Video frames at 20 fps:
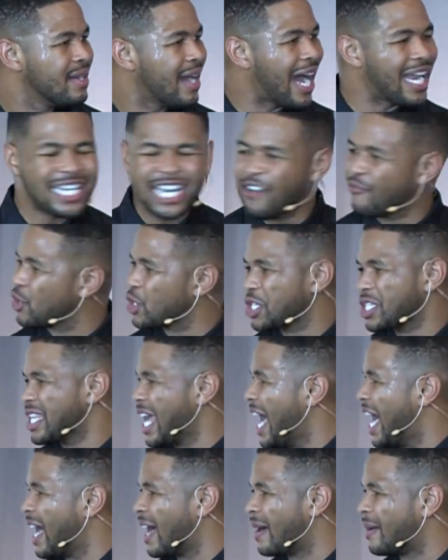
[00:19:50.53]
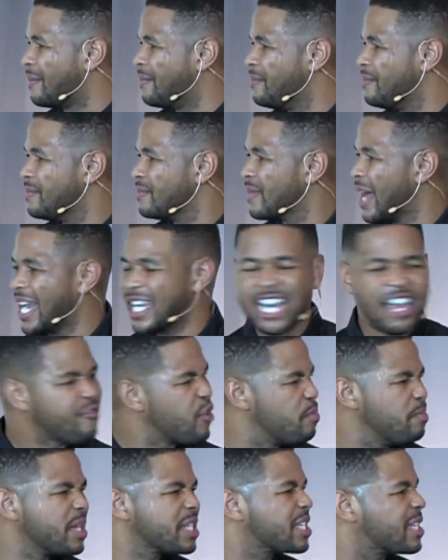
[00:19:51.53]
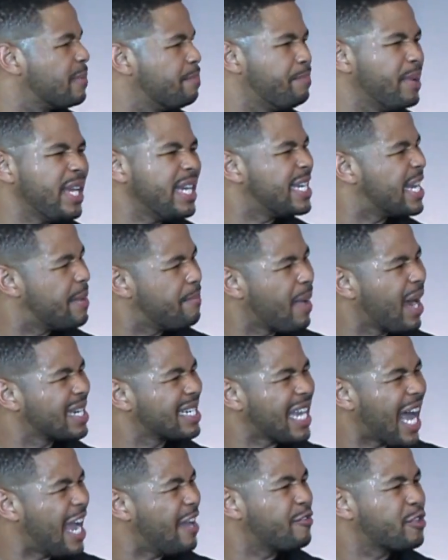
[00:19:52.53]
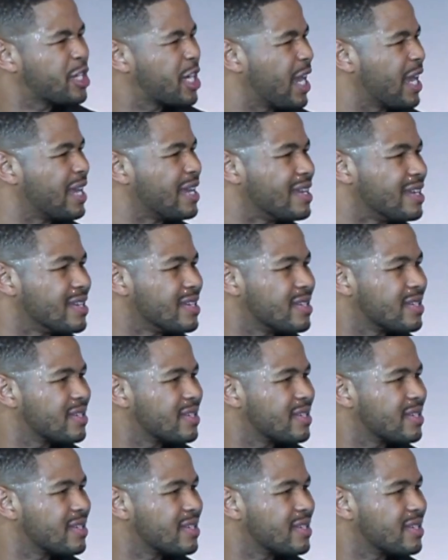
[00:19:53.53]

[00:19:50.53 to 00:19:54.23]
I never stopped. I never missed a beat, and my life changed.